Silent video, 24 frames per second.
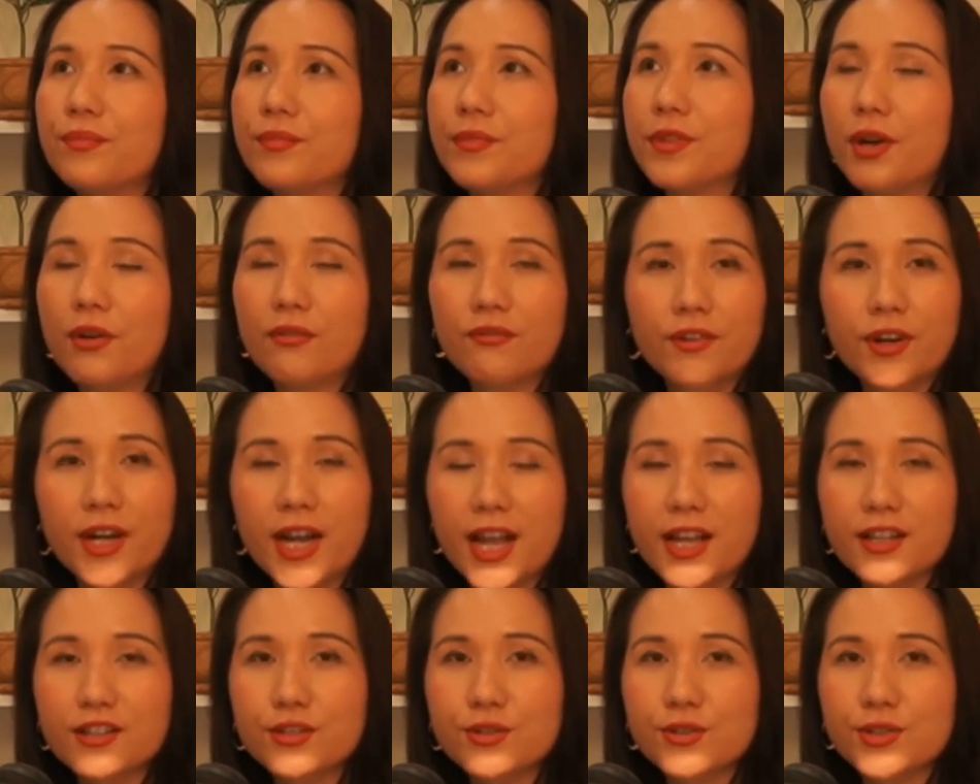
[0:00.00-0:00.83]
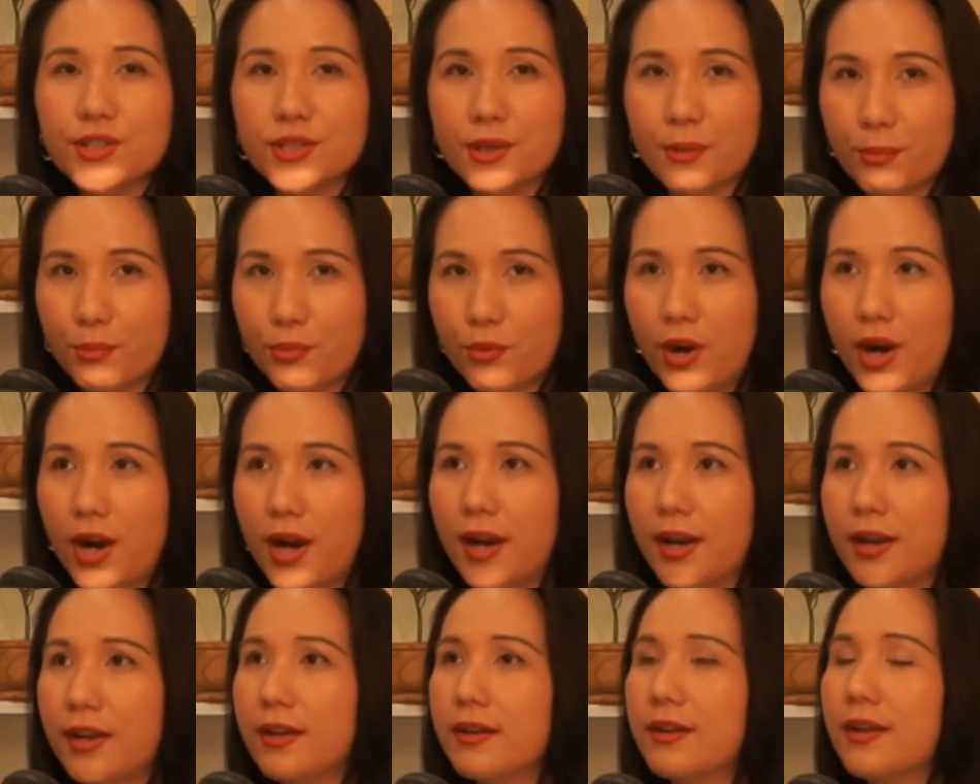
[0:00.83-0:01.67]
Don't forget to
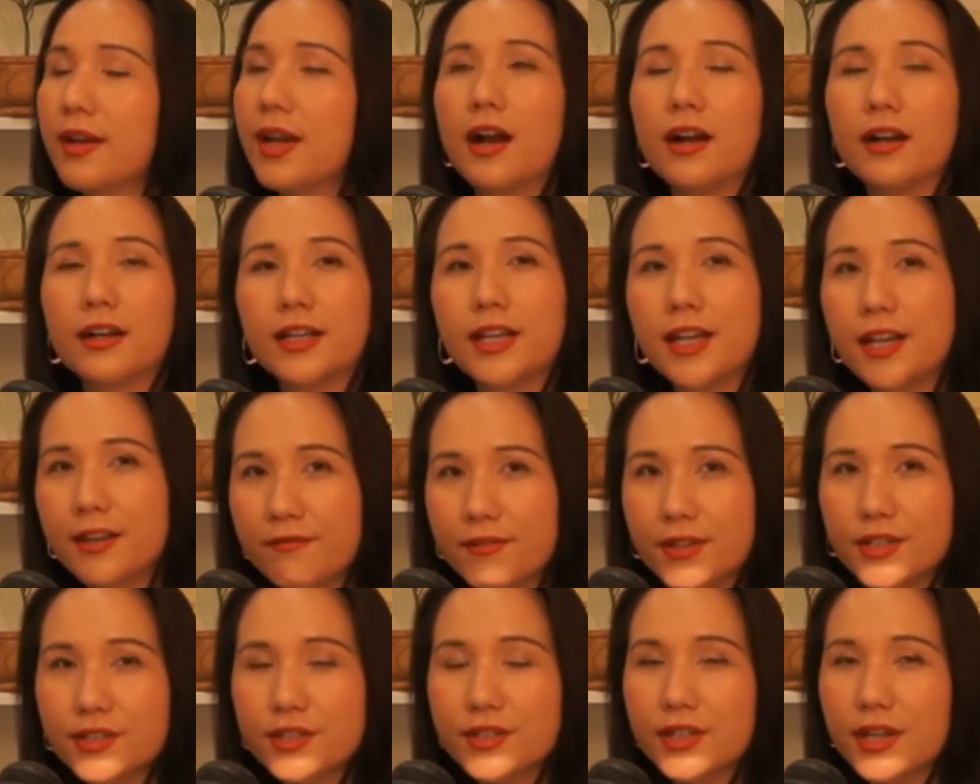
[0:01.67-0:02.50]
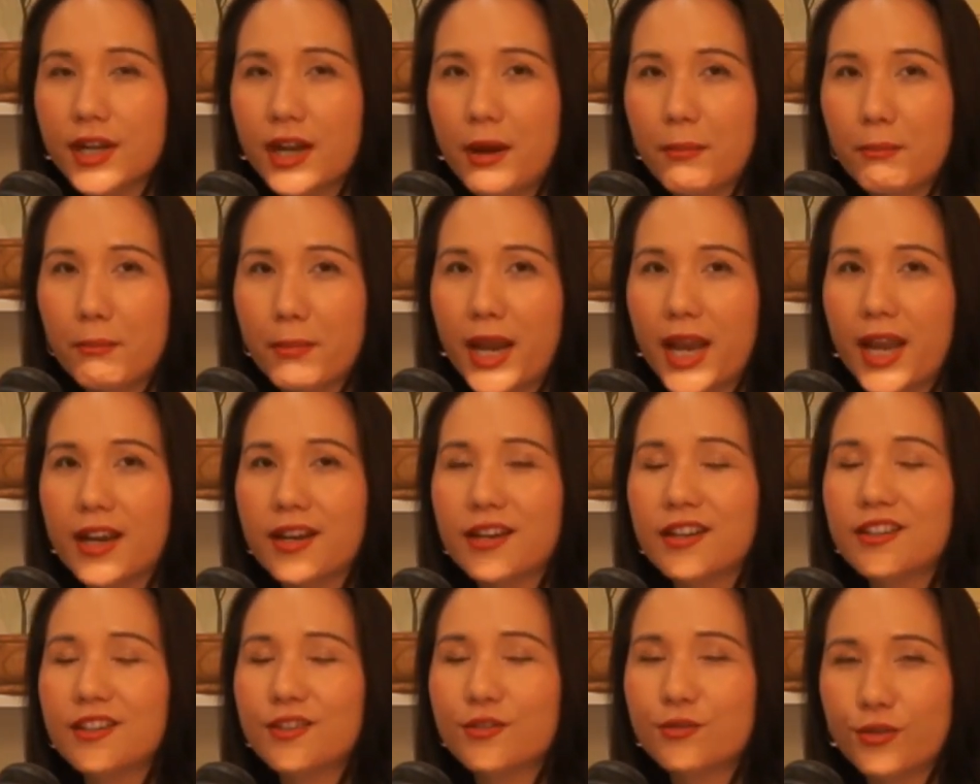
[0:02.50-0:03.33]
subscribe, give us the
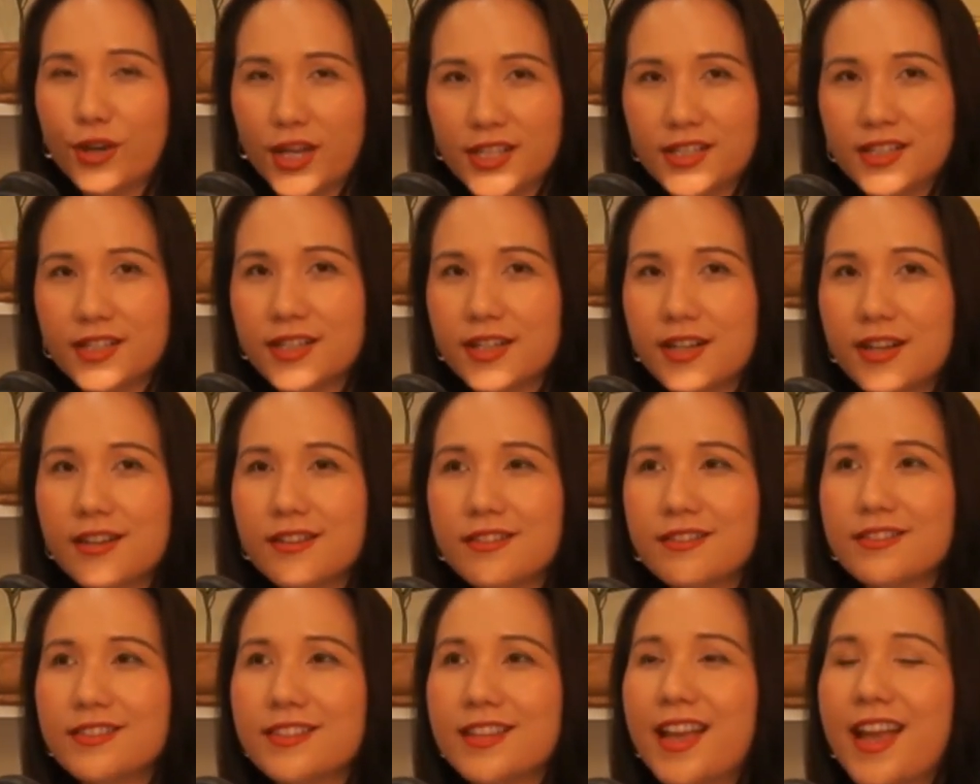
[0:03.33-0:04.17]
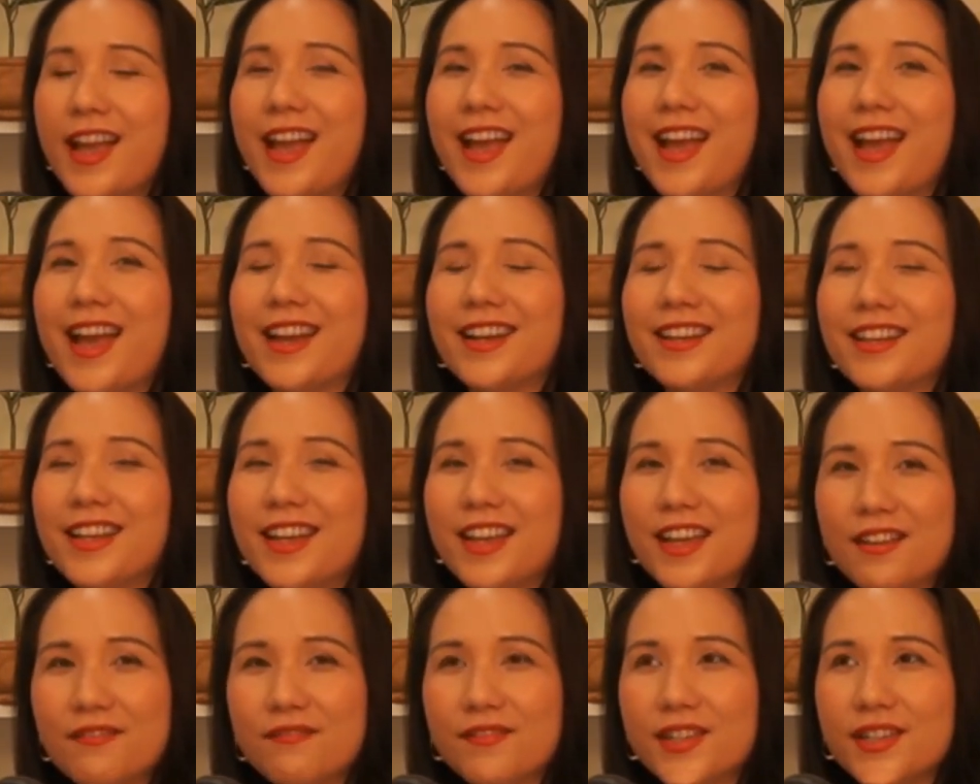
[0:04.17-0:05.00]
comment, rating us, and
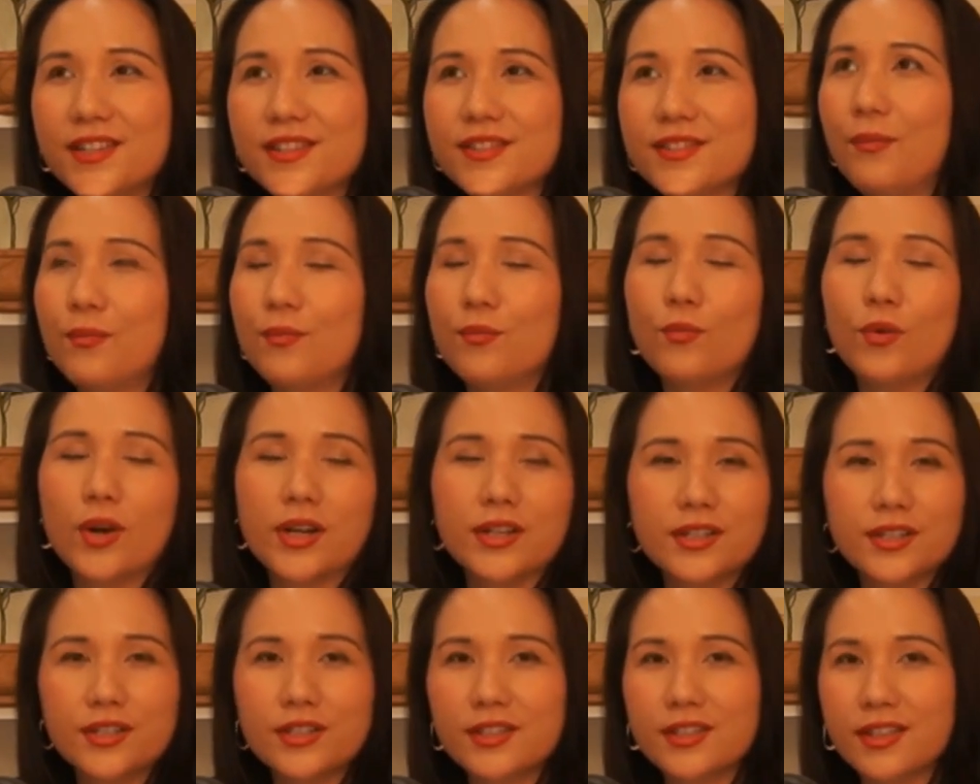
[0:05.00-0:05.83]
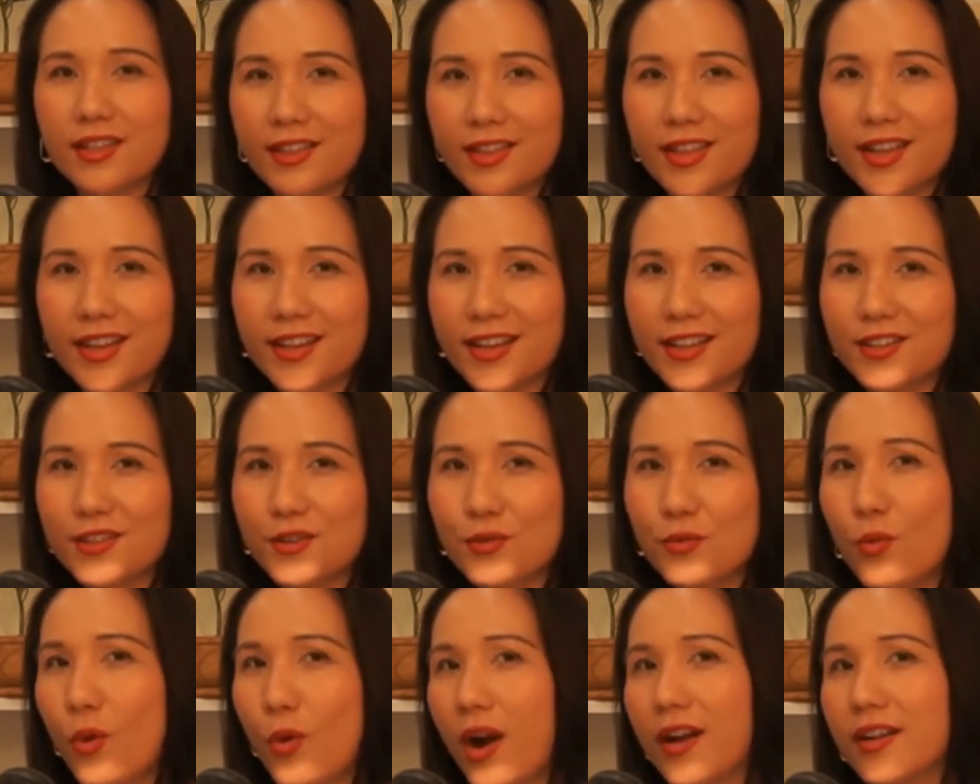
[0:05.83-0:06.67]
give us what is the thing that you
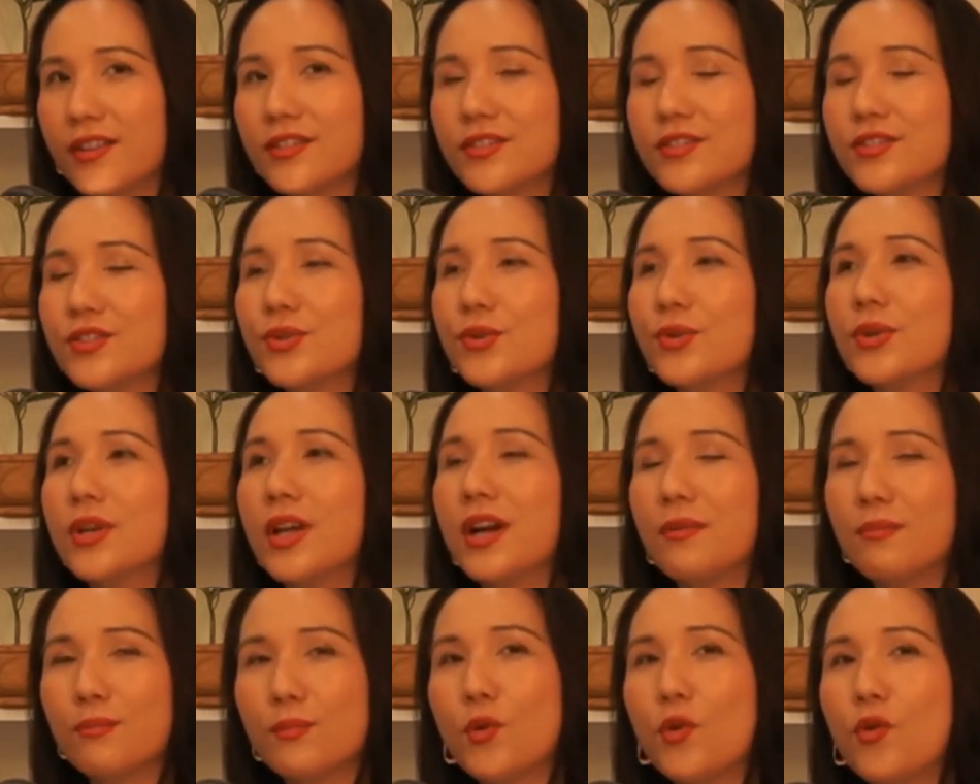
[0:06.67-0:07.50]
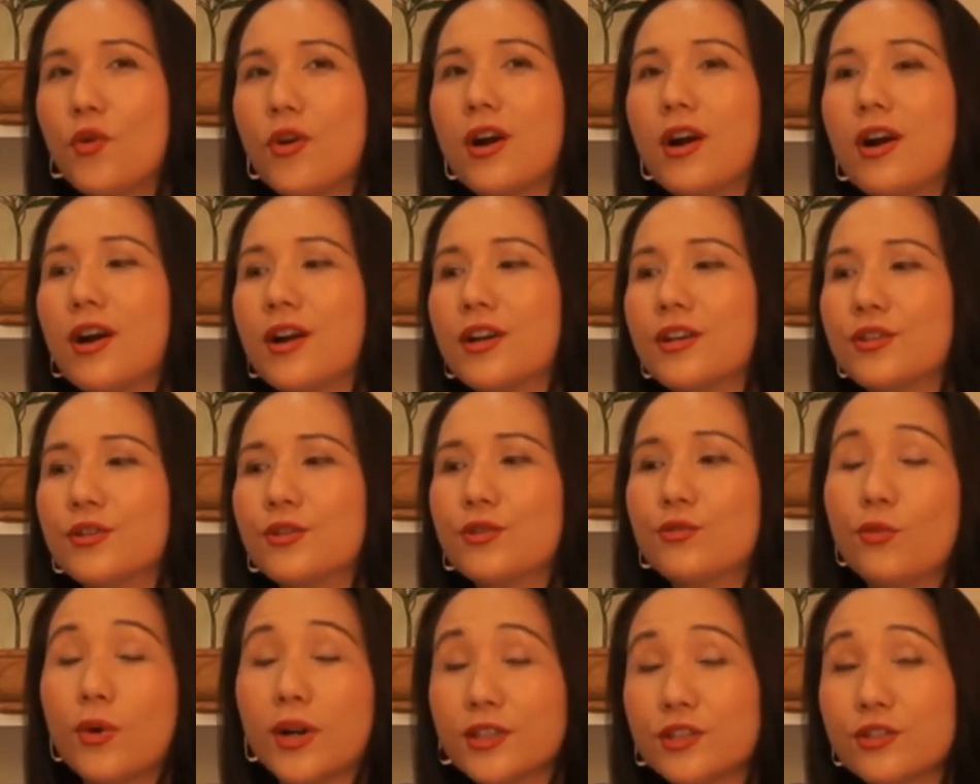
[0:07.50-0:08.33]
want to learn more or you
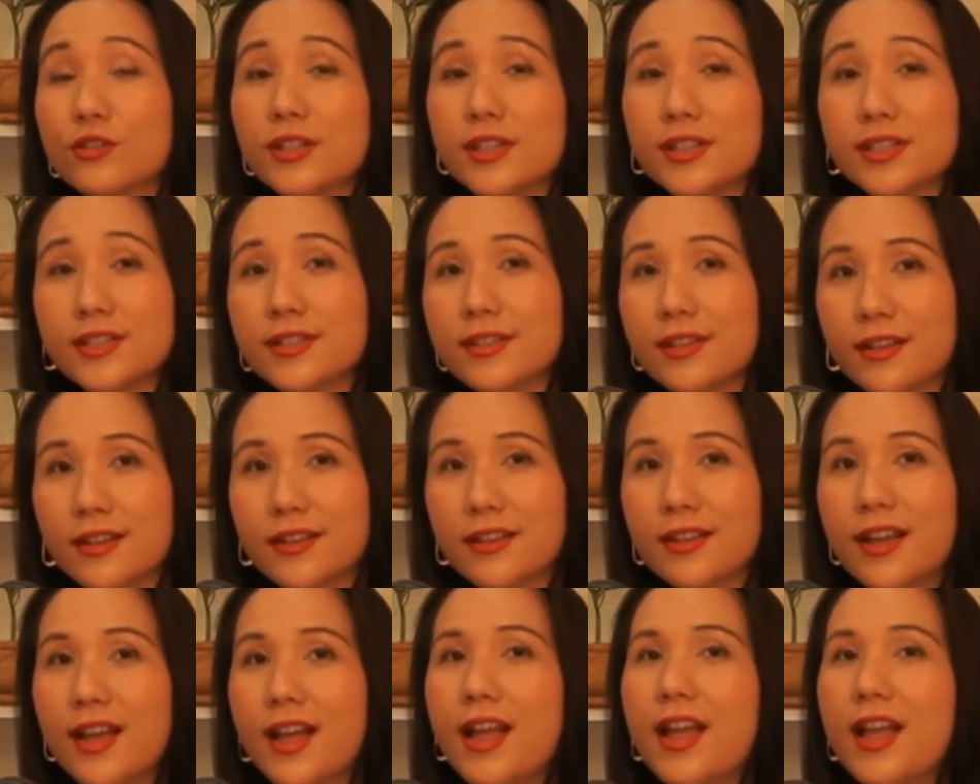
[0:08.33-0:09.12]
want to listen.